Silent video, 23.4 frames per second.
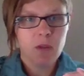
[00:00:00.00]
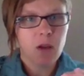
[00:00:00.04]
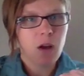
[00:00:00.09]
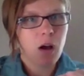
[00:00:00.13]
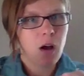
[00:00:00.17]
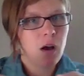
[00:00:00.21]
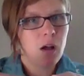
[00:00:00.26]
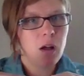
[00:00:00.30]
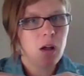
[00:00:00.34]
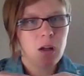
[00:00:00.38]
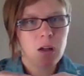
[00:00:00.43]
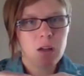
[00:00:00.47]

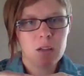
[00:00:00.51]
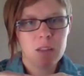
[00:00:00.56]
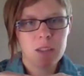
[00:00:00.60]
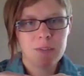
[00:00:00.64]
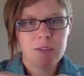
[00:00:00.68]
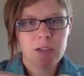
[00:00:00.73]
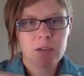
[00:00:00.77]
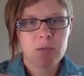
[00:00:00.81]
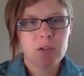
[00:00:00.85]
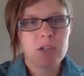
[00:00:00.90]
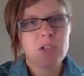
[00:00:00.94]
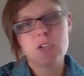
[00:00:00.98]
all
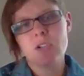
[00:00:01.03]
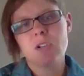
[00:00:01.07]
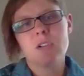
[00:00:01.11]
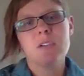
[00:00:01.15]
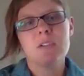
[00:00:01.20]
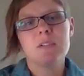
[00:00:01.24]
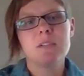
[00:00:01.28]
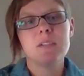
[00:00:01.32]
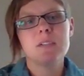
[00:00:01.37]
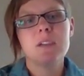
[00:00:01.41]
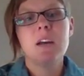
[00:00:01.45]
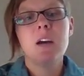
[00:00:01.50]
living
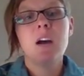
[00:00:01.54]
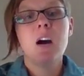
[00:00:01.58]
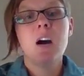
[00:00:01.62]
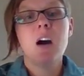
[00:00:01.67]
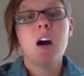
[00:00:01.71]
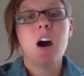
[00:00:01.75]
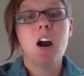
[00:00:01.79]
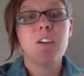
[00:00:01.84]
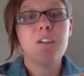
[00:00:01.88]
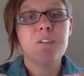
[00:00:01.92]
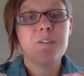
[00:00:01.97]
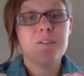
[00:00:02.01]
creatures,
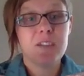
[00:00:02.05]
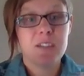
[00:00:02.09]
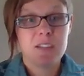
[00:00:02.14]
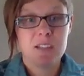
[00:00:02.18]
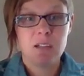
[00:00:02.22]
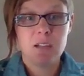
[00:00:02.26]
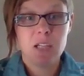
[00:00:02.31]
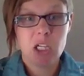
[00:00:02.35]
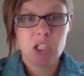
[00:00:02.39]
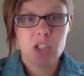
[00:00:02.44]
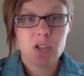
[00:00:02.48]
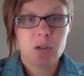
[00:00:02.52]
are
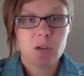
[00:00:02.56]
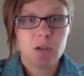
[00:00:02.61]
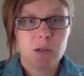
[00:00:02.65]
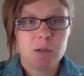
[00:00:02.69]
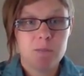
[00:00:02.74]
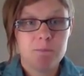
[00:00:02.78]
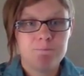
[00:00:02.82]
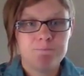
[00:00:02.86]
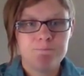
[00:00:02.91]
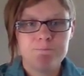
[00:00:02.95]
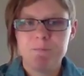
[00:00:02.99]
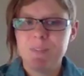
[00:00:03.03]

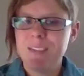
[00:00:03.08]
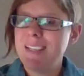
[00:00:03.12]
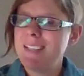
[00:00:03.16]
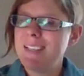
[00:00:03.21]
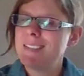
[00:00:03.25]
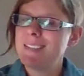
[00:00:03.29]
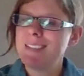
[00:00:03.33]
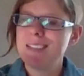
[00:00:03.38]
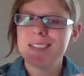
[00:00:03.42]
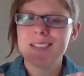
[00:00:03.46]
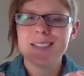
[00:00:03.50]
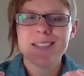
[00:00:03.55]
physiological.
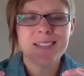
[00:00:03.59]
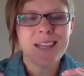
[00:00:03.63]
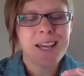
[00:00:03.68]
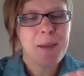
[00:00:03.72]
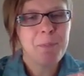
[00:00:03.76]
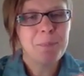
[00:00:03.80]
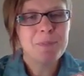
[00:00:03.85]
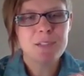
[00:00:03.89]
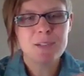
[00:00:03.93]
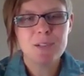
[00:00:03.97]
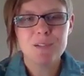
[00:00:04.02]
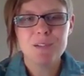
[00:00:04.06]
It's the
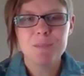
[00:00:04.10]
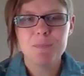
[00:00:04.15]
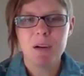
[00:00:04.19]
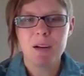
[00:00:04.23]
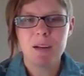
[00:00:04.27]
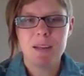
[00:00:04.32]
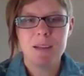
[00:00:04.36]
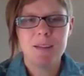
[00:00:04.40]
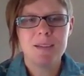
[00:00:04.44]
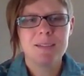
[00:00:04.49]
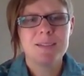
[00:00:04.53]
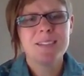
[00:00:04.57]
same as those
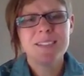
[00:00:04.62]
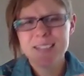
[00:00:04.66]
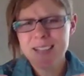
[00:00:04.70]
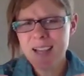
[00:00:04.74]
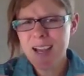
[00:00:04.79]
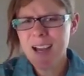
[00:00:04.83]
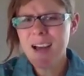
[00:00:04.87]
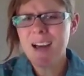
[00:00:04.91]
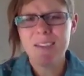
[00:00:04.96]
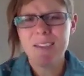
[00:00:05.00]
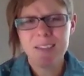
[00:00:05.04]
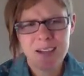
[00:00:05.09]
monkeys.
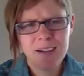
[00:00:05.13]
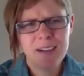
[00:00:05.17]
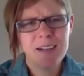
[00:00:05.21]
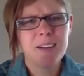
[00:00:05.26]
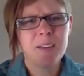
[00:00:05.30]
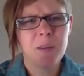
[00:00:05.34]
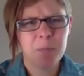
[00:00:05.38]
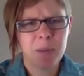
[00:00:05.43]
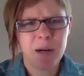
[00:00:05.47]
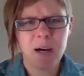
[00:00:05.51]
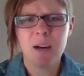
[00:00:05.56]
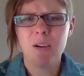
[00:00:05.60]
Yeah, they needed
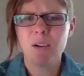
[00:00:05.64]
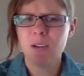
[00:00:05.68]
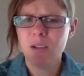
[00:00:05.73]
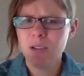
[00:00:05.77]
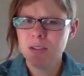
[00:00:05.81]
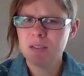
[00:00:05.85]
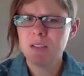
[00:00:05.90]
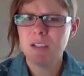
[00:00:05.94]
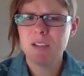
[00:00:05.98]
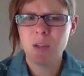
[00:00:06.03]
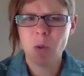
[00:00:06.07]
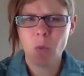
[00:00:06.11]
the
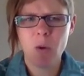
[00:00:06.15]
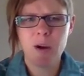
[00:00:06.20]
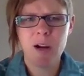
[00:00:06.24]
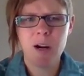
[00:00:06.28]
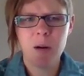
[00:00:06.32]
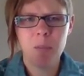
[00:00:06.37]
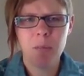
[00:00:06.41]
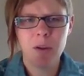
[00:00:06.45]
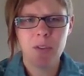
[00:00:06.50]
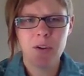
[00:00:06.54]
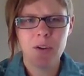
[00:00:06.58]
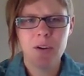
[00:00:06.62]
bottle and the wire
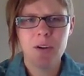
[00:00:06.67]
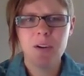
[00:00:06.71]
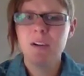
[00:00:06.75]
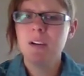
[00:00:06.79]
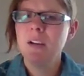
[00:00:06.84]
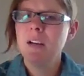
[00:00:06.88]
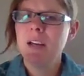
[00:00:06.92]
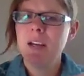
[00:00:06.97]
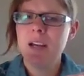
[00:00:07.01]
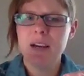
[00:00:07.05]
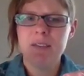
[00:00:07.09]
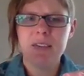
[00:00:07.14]
mother,
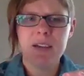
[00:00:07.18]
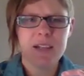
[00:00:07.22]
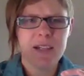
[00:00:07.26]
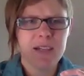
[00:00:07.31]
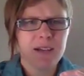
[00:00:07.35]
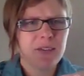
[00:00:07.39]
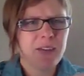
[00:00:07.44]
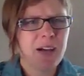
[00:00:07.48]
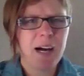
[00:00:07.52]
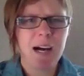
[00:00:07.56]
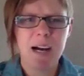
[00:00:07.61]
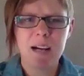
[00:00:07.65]
and they
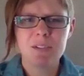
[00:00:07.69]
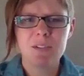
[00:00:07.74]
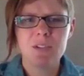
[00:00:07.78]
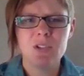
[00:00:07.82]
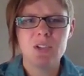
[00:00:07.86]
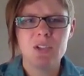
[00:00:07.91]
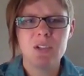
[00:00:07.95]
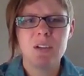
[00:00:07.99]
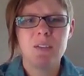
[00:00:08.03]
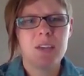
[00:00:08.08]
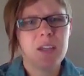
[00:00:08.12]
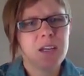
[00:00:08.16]
needed the
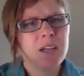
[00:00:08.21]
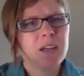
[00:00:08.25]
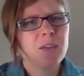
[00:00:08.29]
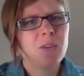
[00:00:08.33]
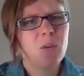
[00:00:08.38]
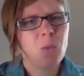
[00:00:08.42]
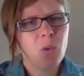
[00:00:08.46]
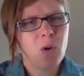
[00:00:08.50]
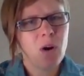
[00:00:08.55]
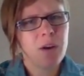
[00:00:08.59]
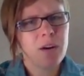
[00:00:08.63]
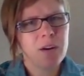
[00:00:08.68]
oxygen, and they needed
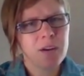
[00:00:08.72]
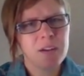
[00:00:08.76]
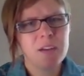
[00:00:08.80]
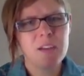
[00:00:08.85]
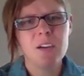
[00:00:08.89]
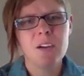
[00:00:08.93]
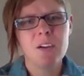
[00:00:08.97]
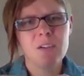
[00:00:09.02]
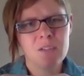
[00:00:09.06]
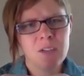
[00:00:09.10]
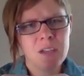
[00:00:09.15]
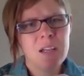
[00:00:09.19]
the water, you
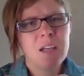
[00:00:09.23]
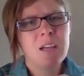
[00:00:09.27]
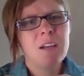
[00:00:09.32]
know,